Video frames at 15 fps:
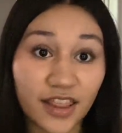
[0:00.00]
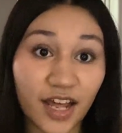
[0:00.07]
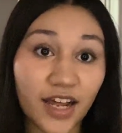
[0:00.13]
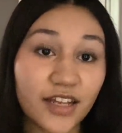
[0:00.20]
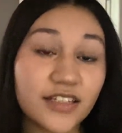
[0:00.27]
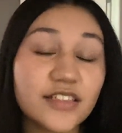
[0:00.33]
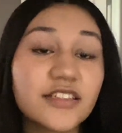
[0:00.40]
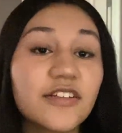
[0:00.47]

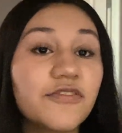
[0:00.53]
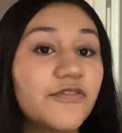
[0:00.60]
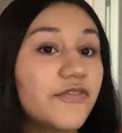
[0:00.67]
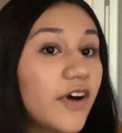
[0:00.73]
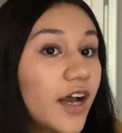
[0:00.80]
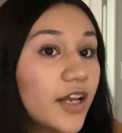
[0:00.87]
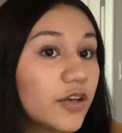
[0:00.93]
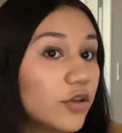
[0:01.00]
that is the
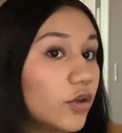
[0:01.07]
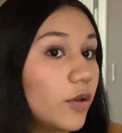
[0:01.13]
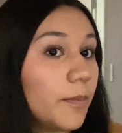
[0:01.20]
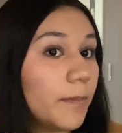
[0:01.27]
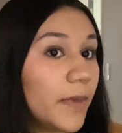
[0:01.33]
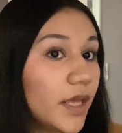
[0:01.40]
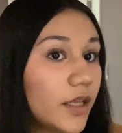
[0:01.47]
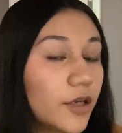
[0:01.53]
final
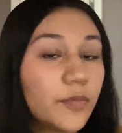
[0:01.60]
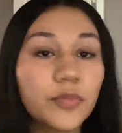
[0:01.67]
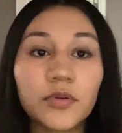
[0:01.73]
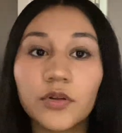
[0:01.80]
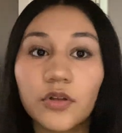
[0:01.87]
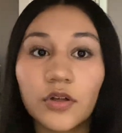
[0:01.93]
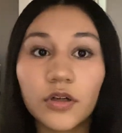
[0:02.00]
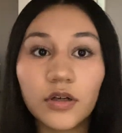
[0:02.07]
makeup
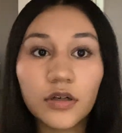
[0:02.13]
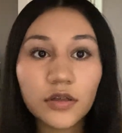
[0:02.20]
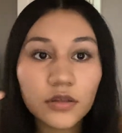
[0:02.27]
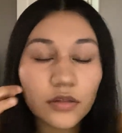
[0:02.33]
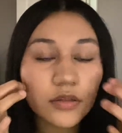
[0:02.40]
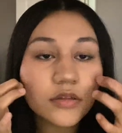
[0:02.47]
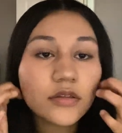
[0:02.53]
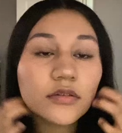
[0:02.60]
look.
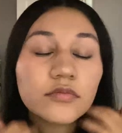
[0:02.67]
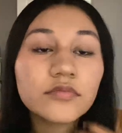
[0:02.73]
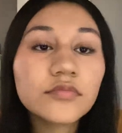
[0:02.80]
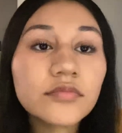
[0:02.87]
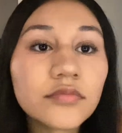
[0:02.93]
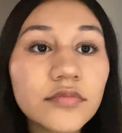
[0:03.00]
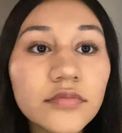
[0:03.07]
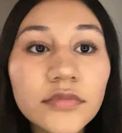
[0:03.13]

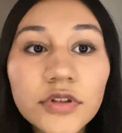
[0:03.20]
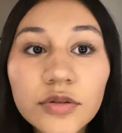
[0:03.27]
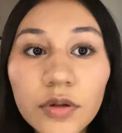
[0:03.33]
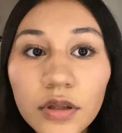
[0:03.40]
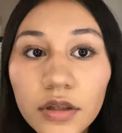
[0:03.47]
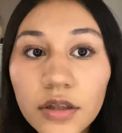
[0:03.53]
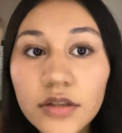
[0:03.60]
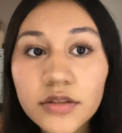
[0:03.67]
That's what
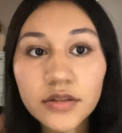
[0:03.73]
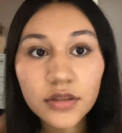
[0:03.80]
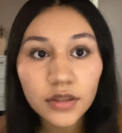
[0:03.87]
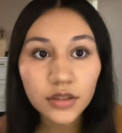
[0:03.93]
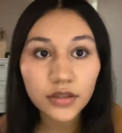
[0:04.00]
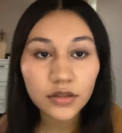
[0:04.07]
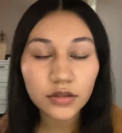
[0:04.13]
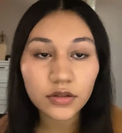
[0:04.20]
it looks
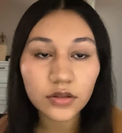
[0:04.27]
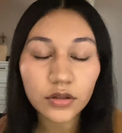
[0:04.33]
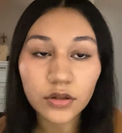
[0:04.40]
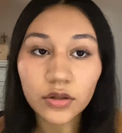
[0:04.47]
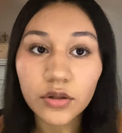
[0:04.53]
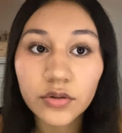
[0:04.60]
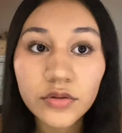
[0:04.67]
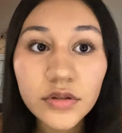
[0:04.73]
like.
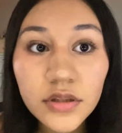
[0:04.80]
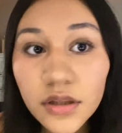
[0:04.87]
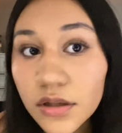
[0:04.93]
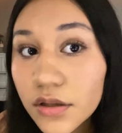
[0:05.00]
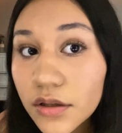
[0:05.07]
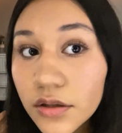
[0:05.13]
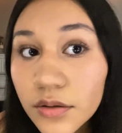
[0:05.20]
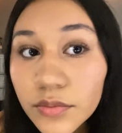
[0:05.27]
It goes
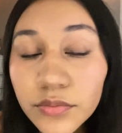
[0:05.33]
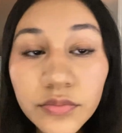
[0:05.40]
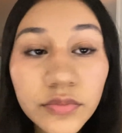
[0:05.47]
up.